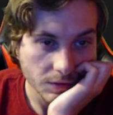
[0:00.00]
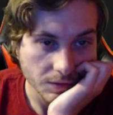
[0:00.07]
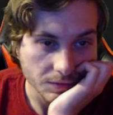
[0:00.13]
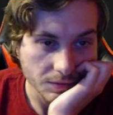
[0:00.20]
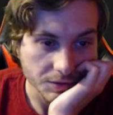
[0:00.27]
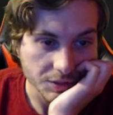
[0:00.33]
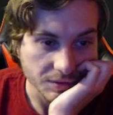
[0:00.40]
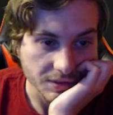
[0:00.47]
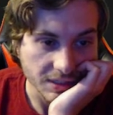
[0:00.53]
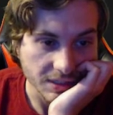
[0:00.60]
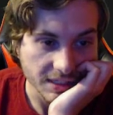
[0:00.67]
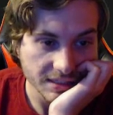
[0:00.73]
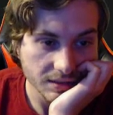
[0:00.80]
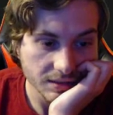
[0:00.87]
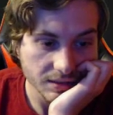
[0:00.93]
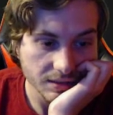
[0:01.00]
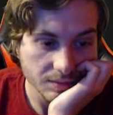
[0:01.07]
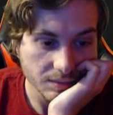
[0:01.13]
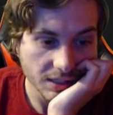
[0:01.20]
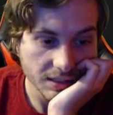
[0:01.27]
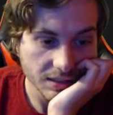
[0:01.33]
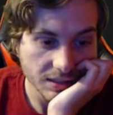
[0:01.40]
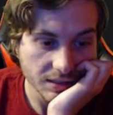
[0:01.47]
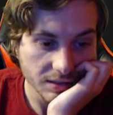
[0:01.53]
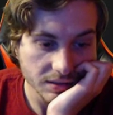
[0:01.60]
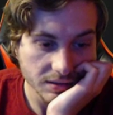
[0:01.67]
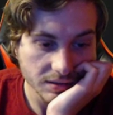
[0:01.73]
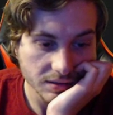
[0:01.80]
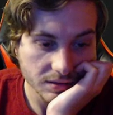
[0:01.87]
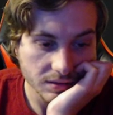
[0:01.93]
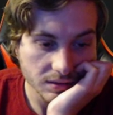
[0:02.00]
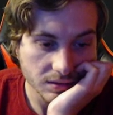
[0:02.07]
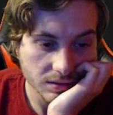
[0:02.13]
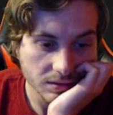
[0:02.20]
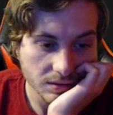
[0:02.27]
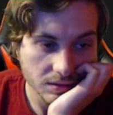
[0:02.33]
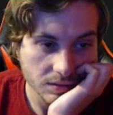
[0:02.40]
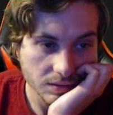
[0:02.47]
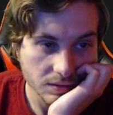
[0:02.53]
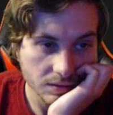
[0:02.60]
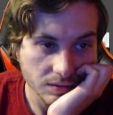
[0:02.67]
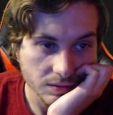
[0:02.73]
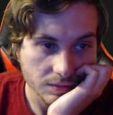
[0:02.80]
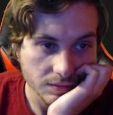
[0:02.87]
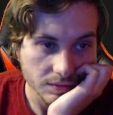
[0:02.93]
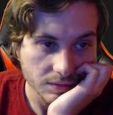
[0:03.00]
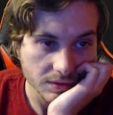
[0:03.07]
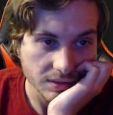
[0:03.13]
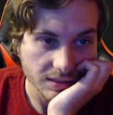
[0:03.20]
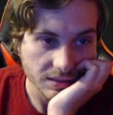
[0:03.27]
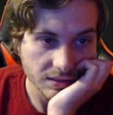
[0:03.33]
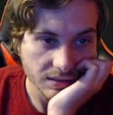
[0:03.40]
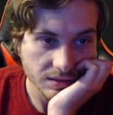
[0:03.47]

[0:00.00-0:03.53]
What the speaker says: Oh, it's showing that monitor? Really?